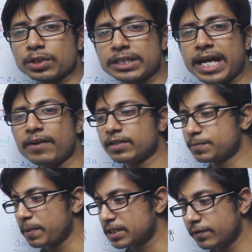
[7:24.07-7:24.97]
because they have
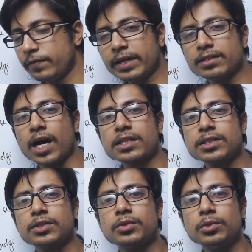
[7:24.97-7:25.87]
a specific
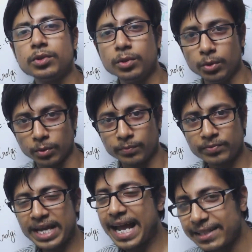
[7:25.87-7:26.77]
task to do
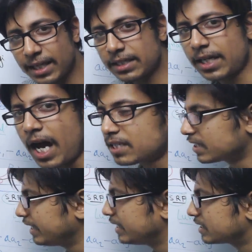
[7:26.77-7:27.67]
and the
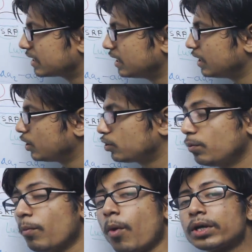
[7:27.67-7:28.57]
task is
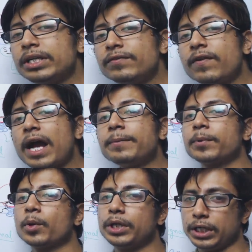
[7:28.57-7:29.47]
to
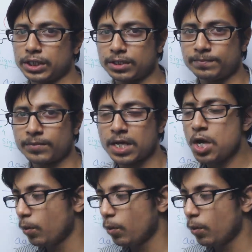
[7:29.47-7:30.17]
modify proteins.